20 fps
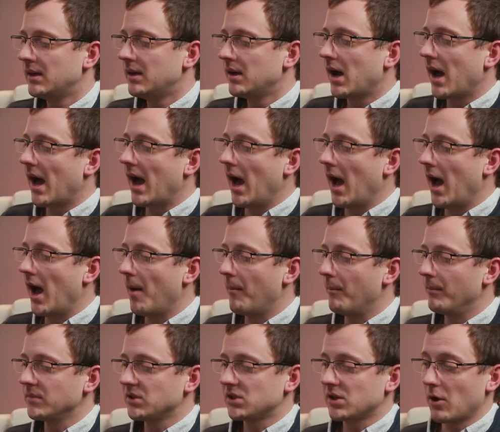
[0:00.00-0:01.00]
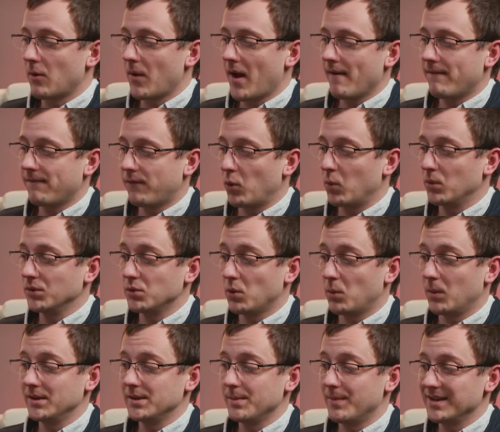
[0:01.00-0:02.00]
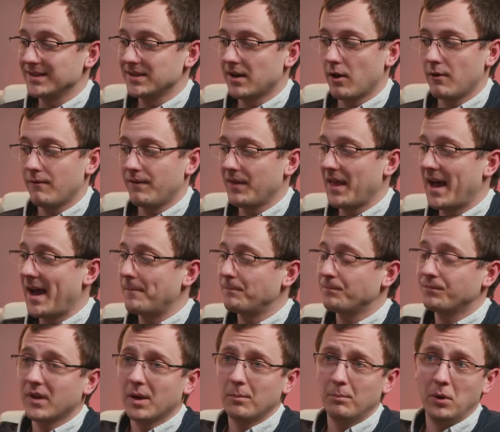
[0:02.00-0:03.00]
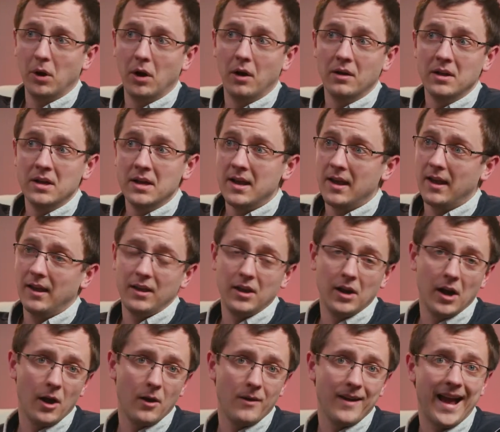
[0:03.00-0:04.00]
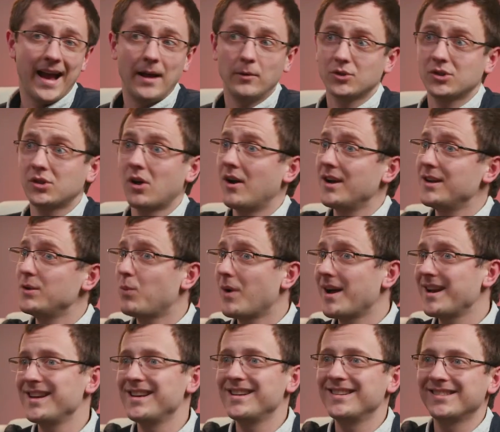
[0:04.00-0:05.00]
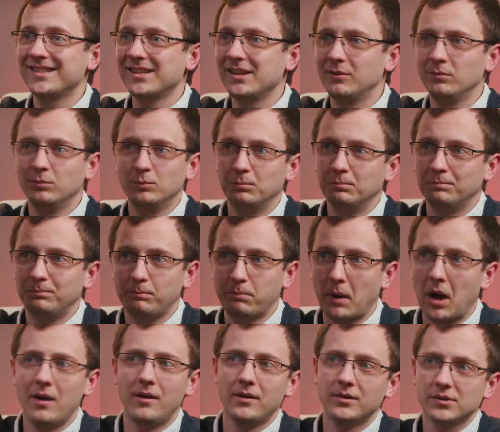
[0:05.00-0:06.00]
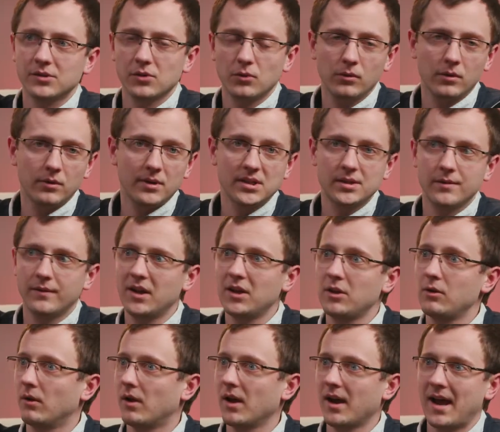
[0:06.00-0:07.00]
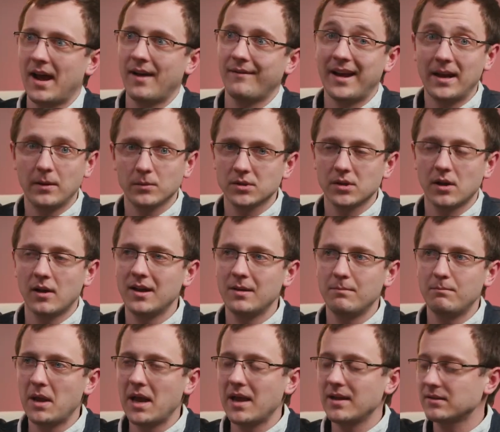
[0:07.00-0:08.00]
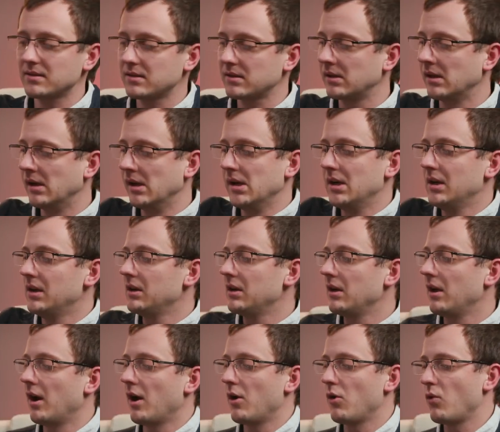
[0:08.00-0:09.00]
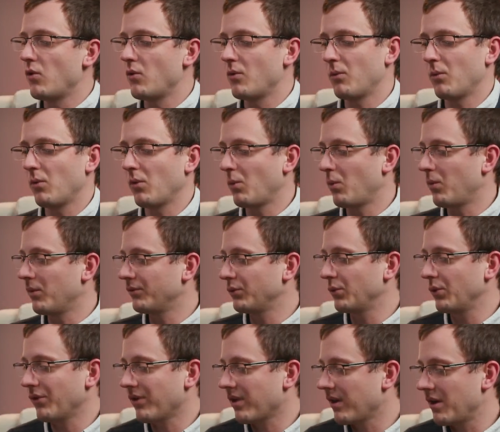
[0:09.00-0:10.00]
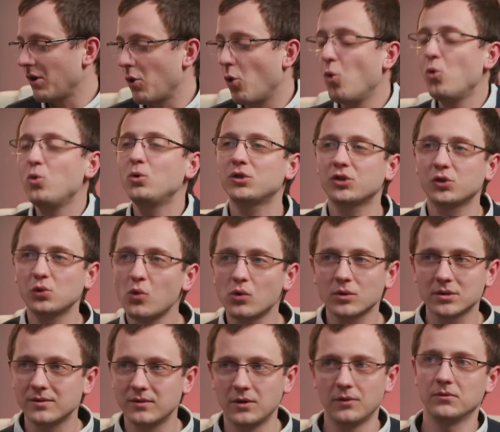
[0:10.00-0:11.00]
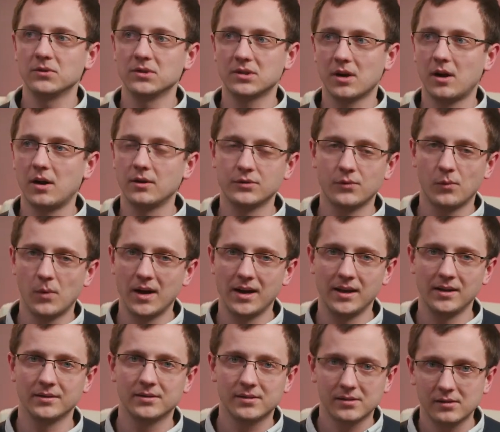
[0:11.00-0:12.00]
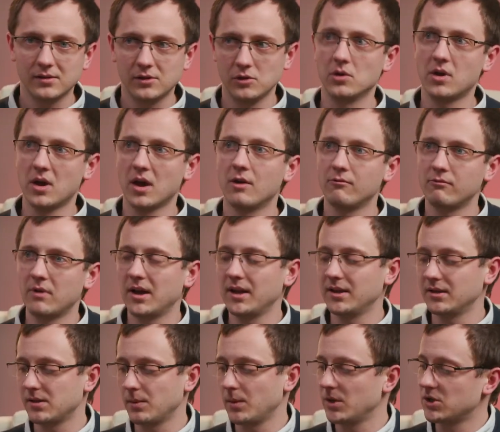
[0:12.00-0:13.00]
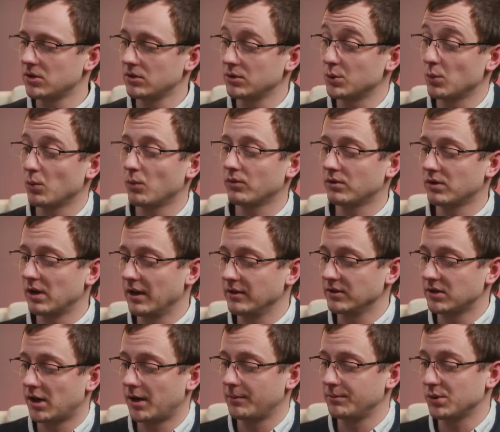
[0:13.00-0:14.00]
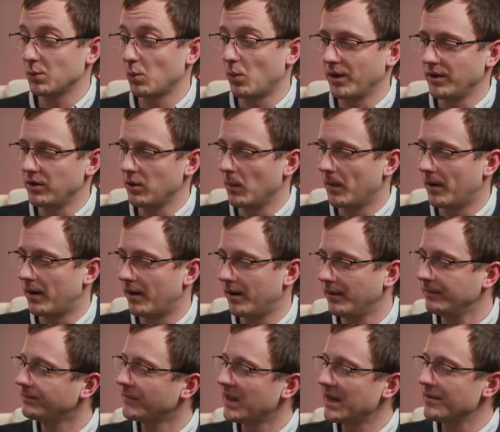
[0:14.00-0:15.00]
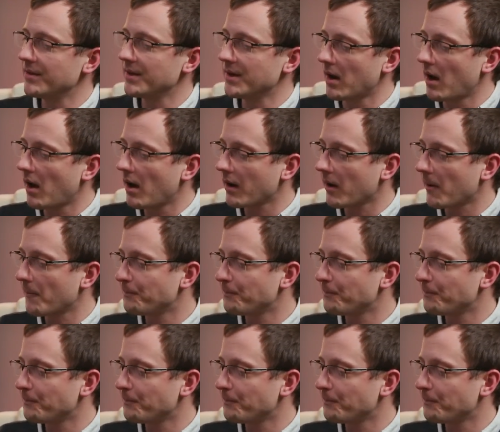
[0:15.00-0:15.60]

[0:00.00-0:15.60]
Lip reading: So F4 was always a bit slow for that, but you know, outside weddings in barns and all the rest of it, you're going to have outside bits, you know, all sorts of different styles of weddings. You're going to run into issues and times when you are in the dark.